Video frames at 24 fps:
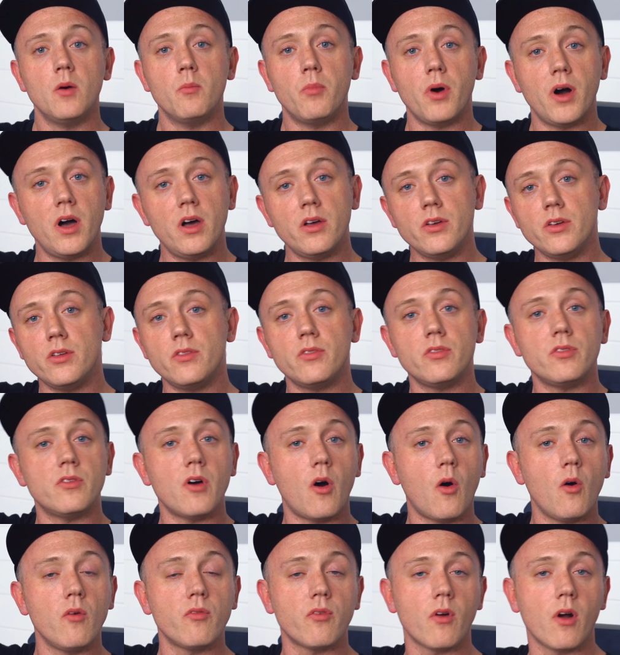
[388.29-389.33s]
but the
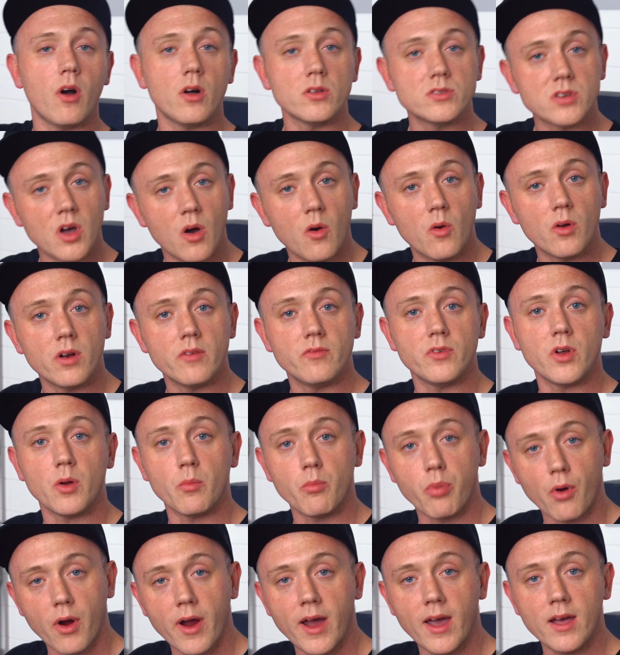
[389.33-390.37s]
overall tone of your
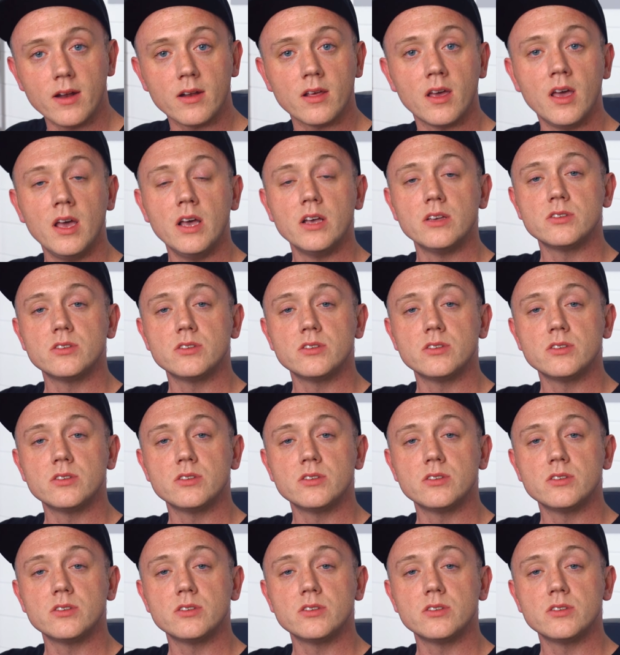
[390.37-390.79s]
brand,